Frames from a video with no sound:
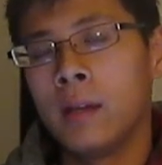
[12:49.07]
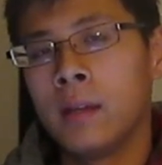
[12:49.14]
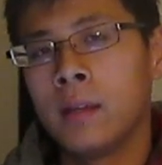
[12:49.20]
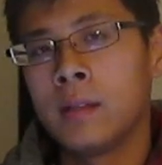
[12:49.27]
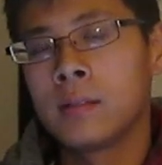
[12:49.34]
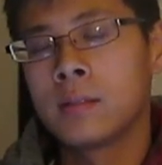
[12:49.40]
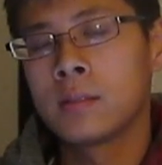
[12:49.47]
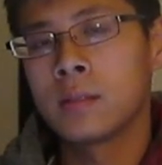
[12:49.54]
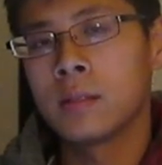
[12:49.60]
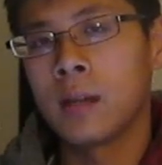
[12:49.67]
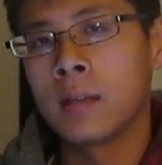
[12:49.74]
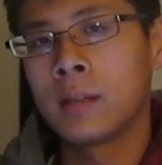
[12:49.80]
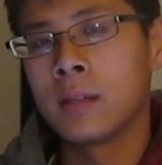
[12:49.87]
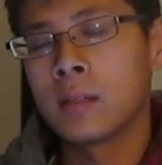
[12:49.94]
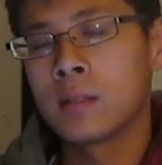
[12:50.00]
and it's
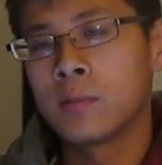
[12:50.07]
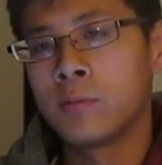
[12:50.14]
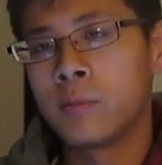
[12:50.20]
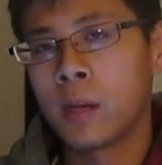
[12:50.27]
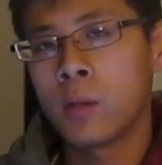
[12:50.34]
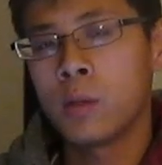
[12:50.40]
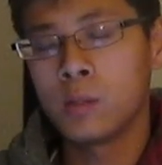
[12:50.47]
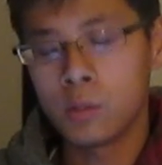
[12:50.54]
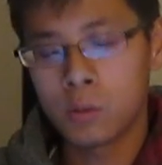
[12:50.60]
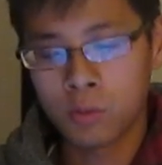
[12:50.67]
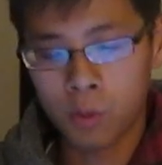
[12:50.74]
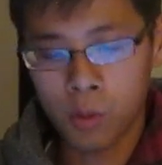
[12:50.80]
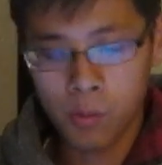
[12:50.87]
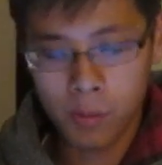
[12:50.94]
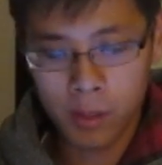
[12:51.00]
I think it's very
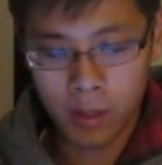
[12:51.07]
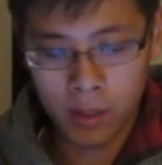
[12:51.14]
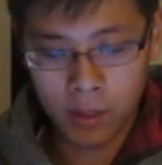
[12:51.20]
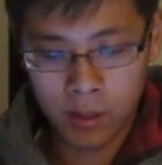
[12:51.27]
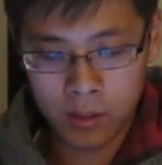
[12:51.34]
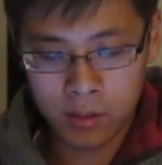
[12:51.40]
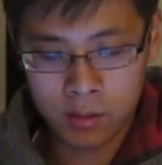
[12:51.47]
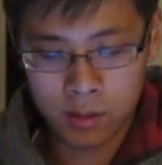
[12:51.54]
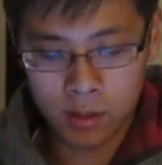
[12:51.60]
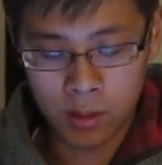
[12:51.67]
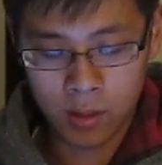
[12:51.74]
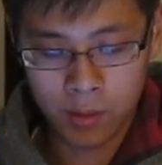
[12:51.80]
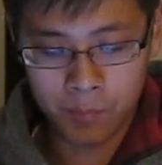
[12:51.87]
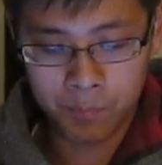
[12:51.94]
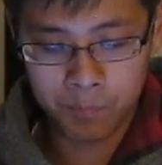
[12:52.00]
useful. And
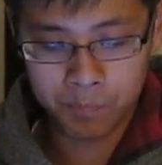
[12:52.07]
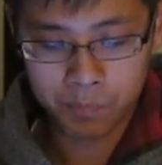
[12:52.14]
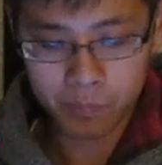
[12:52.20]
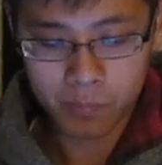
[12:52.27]
um,